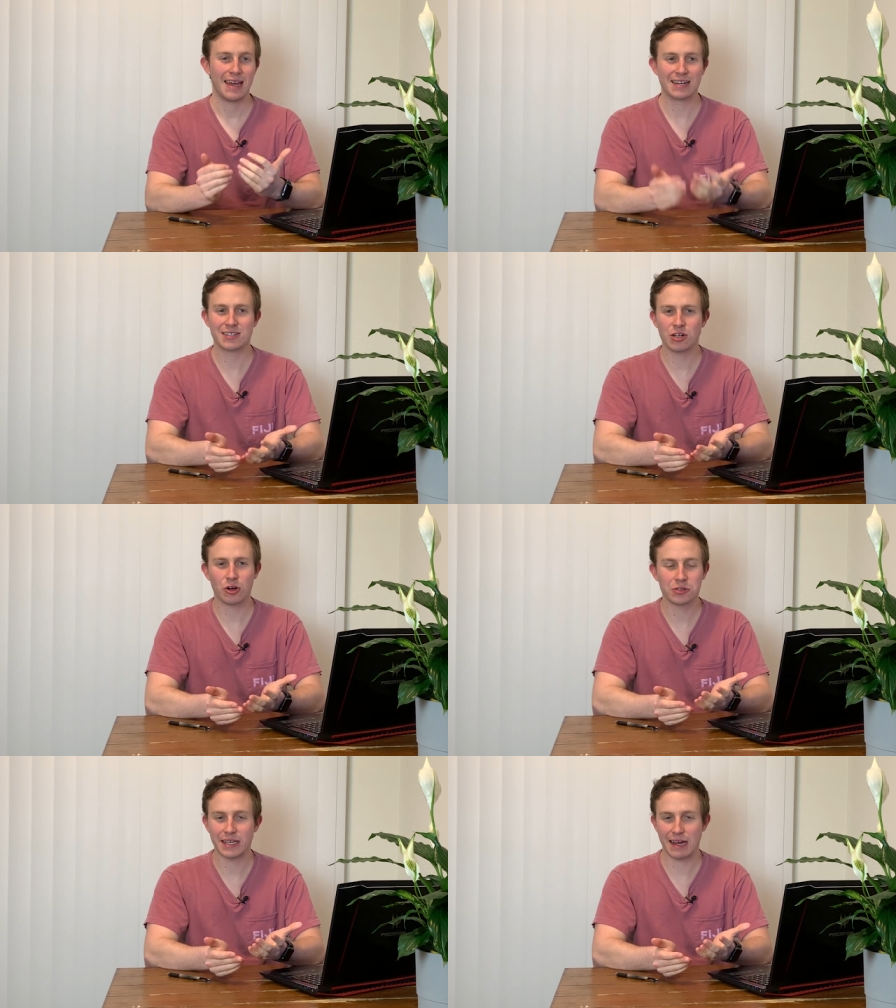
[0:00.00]
And it's going
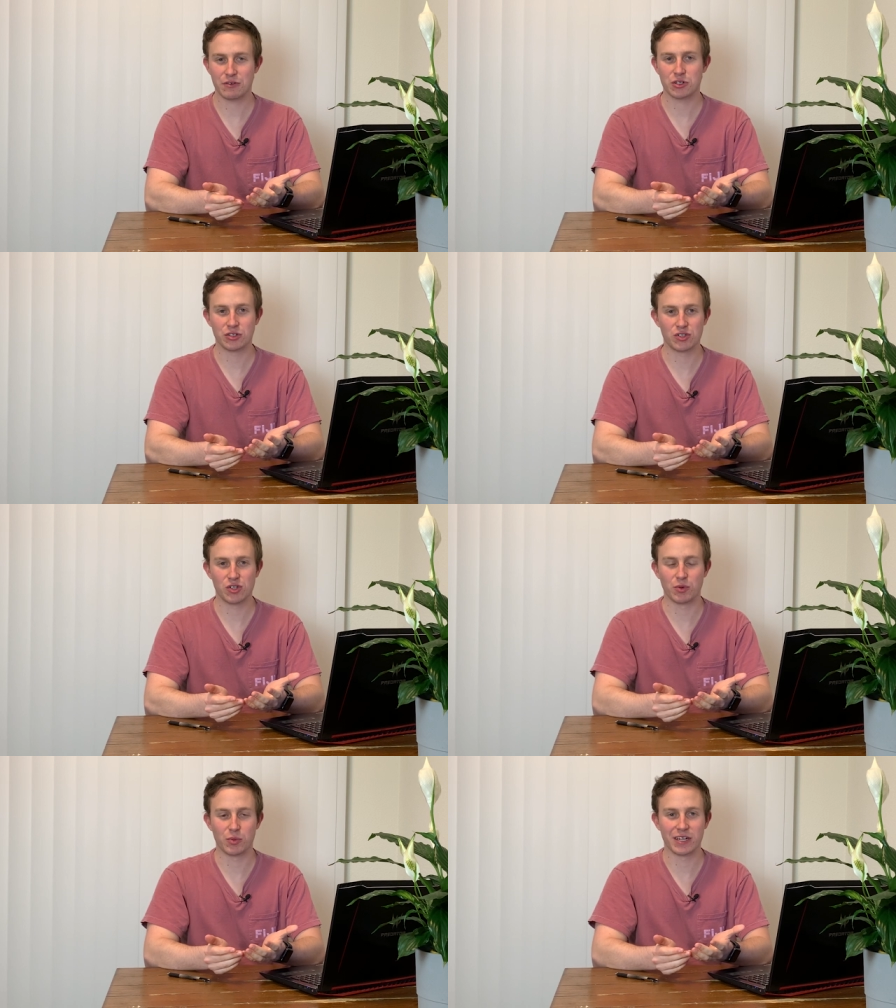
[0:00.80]
to hurt the average
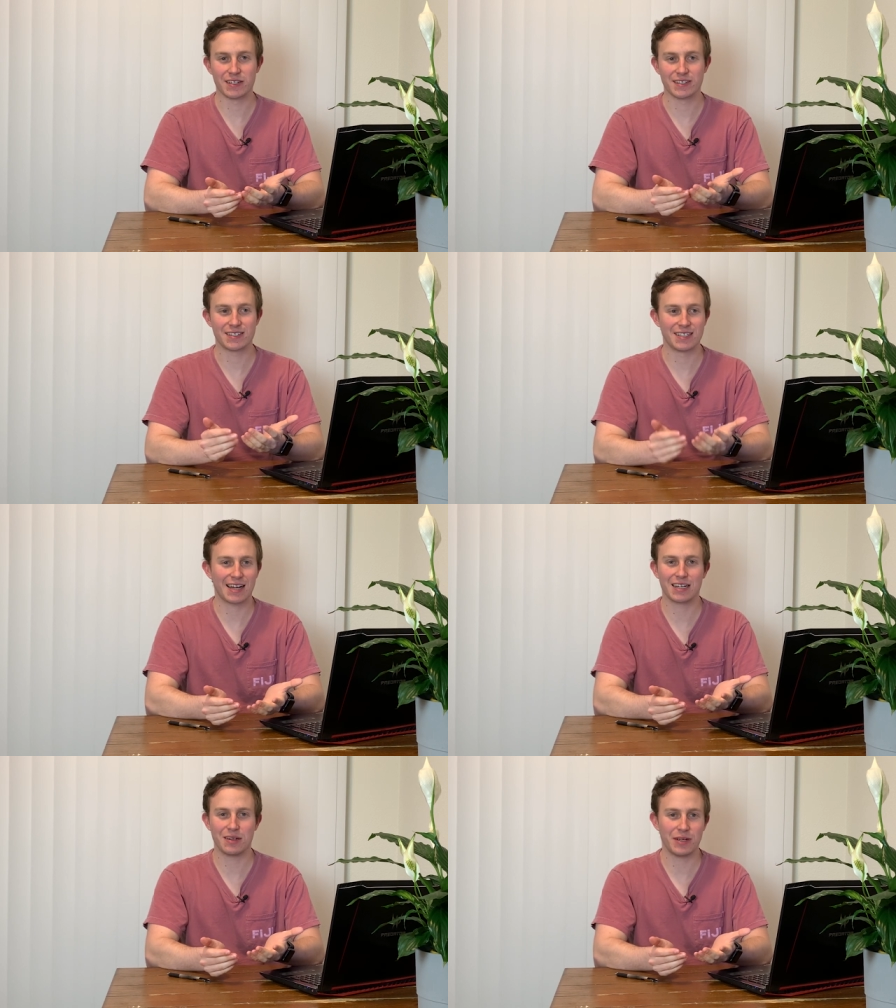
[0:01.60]
consumer because it's
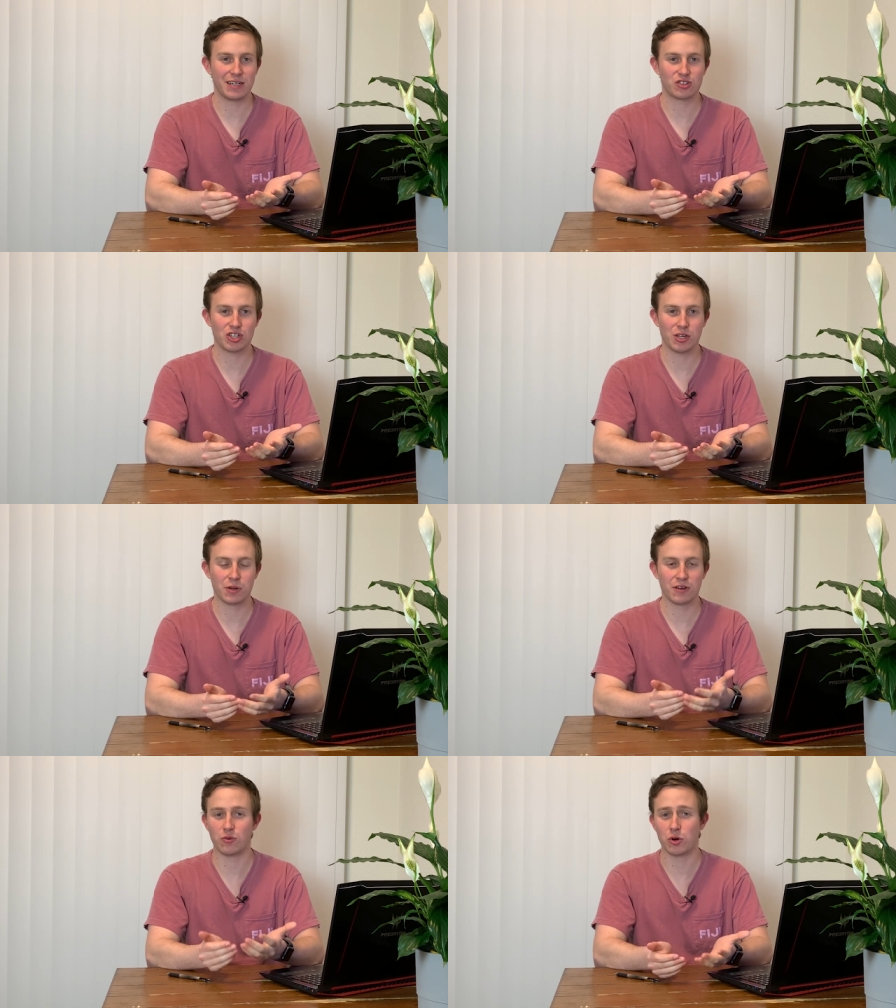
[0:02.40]
not going to be as cheap
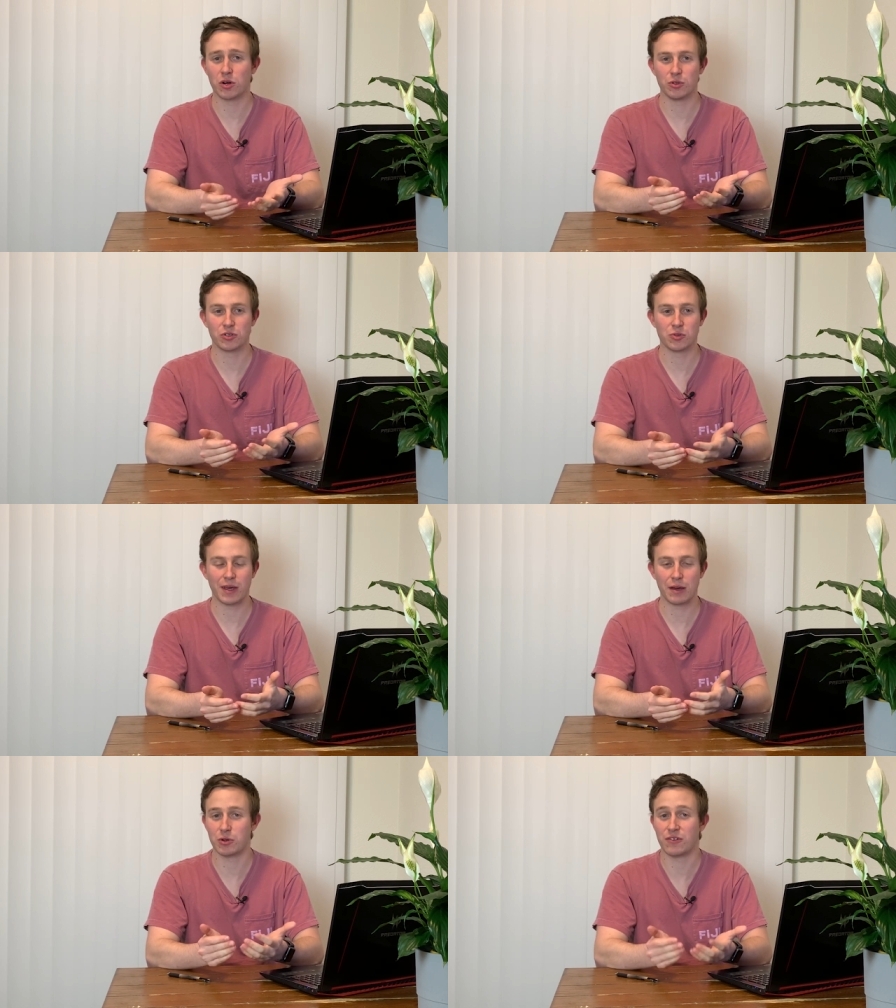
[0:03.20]
and affordable to
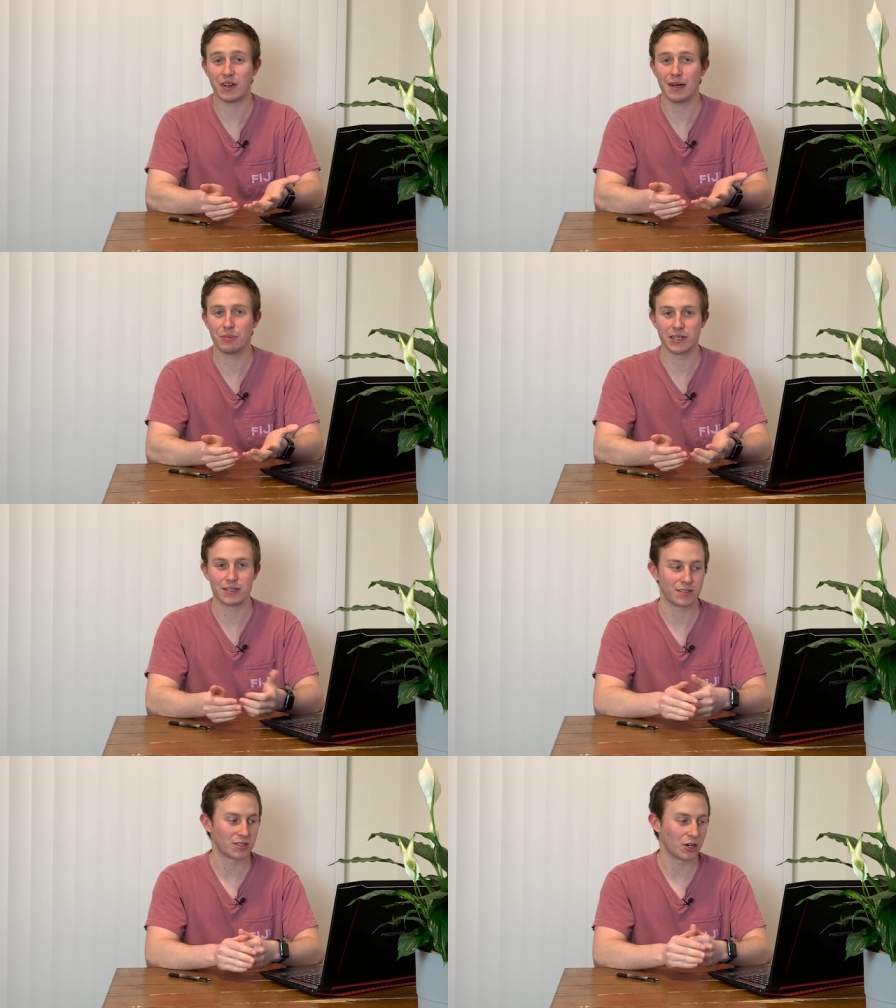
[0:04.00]
be able to fly places.